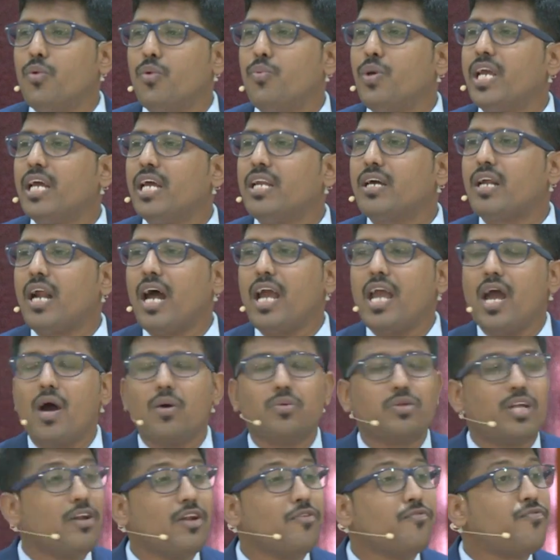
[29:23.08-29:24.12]
we can cry out
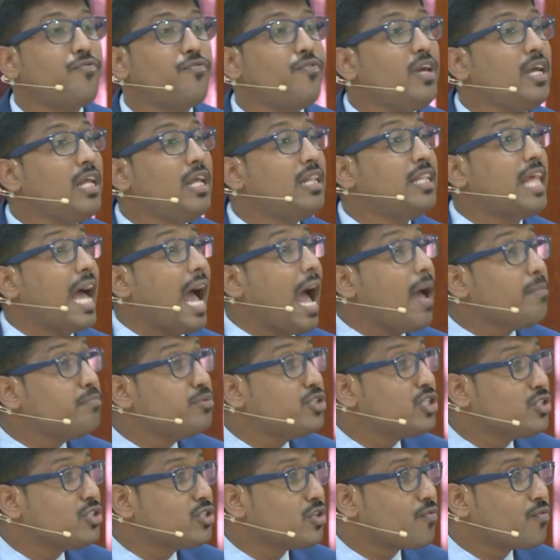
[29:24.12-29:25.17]
and feel the
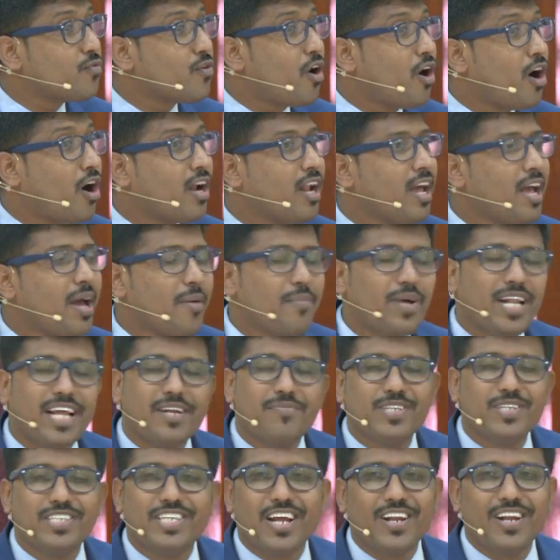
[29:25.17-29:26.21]
absence of God. But let
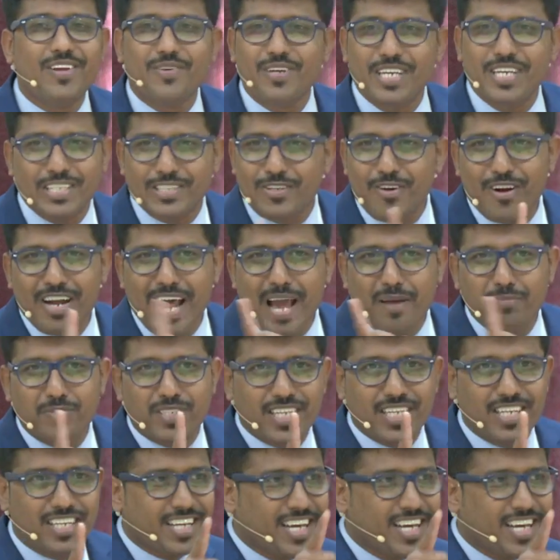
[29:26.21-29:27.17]
me tell you, He's not absent.